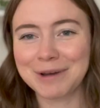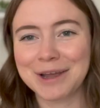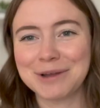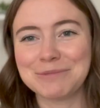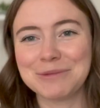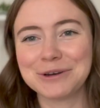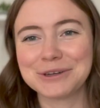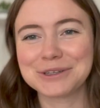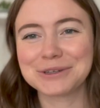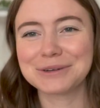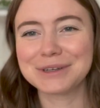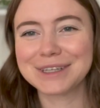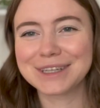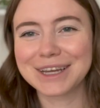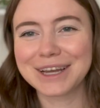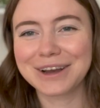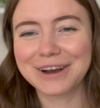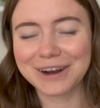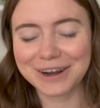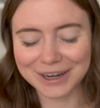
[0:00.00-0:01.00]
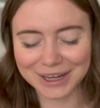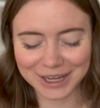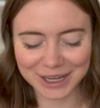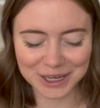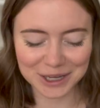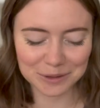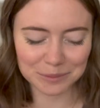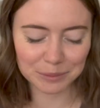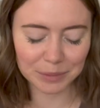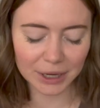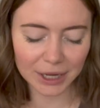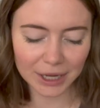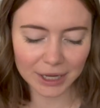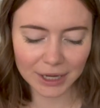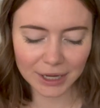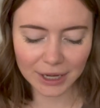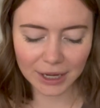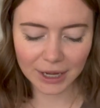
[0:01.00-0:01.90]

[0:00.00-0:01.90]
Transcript: my most recent cardigan, but